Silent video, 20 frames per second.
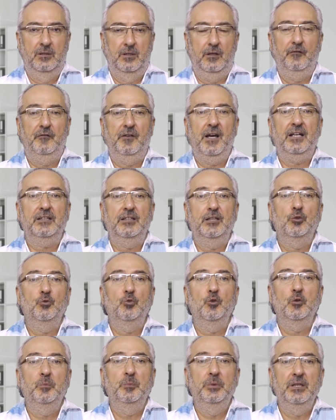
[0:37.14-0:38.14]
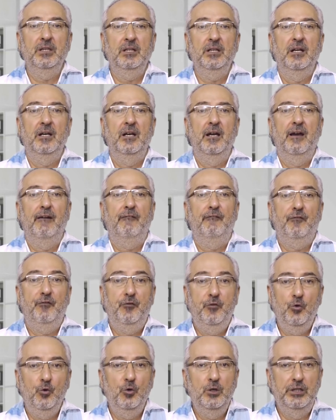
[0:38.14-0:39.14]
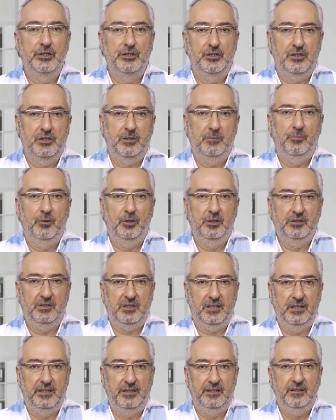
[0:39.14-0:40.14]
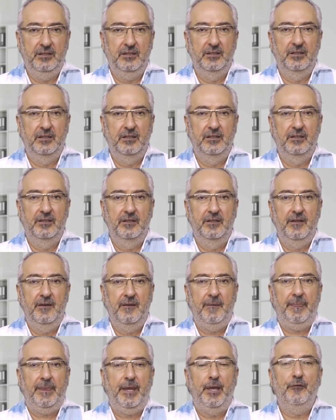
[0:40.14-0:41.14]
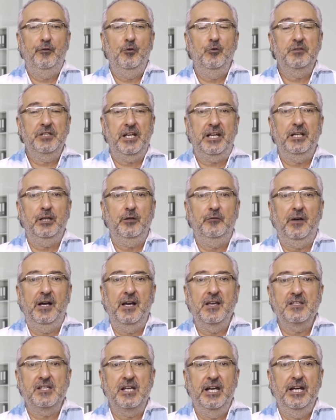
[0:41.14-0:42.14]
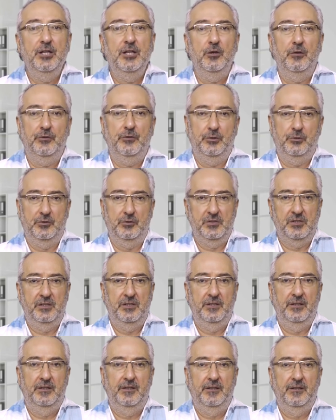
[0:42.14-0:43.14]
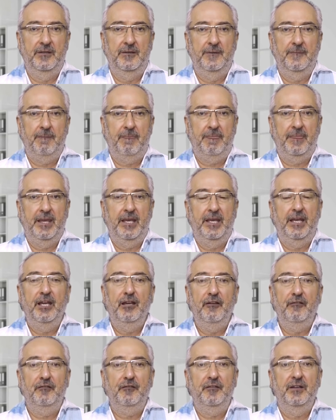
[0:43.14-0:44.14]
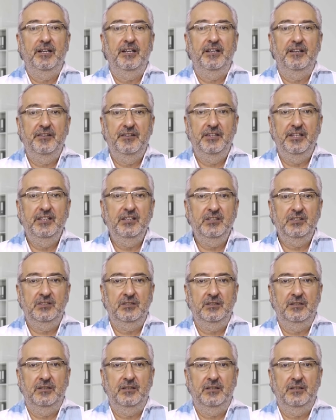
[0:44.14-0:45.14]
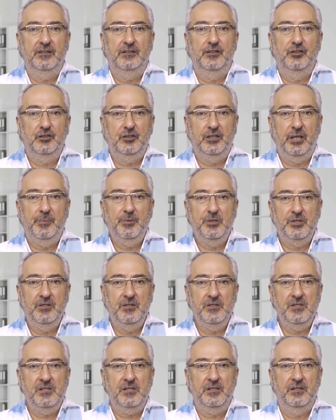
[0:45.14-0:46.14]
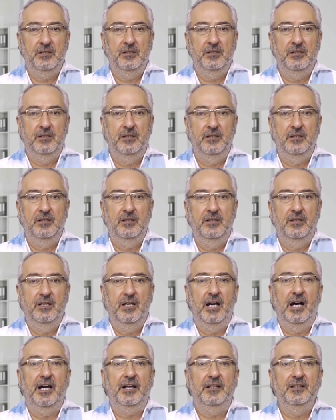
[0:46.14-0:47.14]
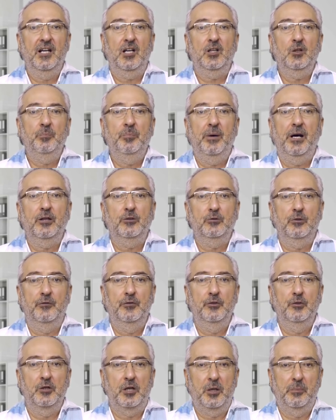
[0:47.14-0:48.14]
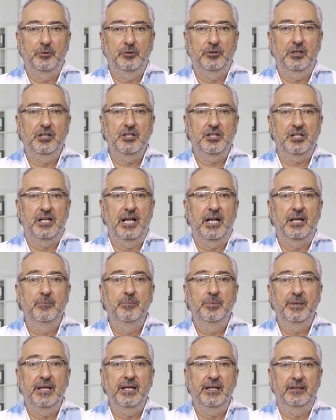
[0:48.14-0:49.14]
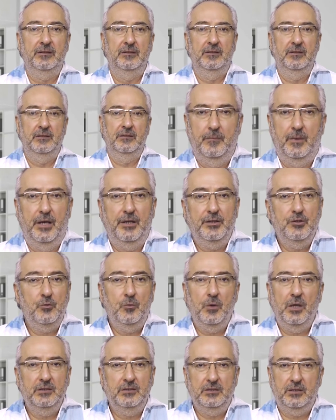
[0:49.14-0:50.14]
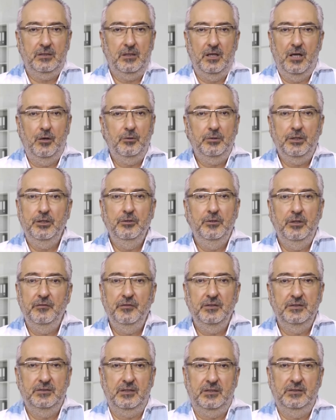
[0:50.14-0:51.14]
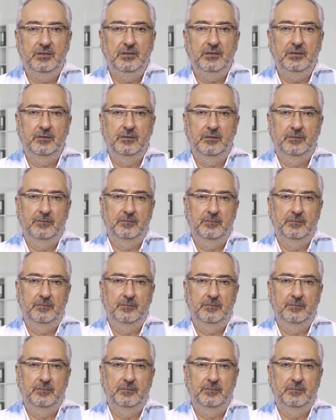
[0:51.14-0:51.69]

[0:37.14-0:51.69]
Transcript: In fact, it would be foolish politically if you sacrifice any of those. If these descriptions are not part of your reputation and brand, otherwise, how can you even succeed?